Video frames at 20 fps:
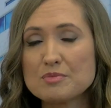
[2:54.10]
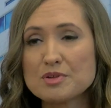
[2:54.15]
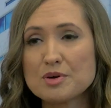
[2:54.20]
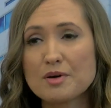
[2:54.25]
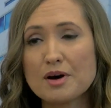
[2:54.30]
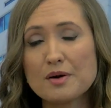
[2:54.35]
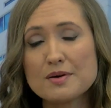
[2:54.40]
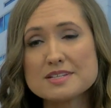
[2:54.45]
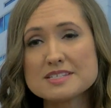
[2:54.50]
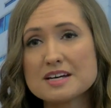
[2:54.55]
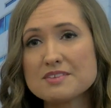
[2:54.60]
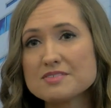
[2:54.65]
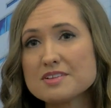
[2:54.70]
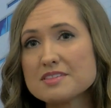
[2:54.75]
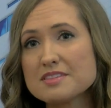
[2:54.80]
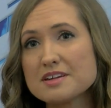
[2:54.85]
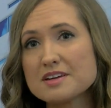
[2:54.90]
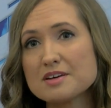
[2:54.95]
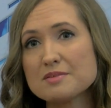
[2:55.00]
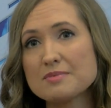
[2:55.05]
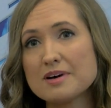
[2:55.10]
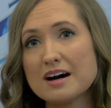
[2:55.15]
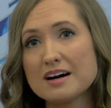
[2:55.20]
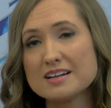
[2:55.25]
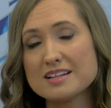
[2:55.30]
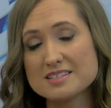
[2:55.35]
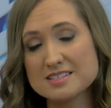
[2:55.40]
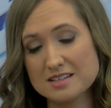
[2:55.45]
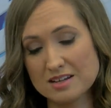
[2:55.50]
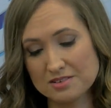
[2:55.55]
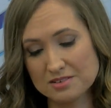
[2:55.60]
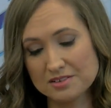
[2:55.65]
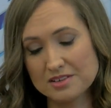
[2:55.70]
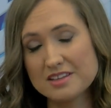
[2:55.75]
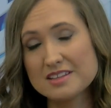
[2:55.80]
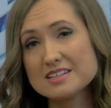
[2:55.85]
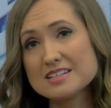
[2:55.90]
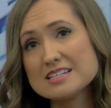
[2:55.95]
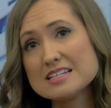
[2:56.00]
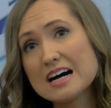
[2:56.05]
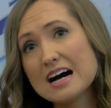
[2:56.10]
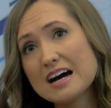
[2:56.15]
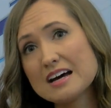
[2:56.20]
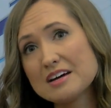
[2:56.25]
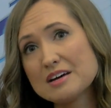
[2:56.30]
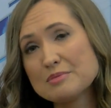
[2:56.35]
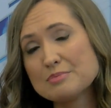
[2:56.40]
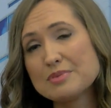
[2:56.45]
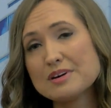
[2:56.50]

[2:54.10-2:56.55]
You always have to think about it's not only the diet,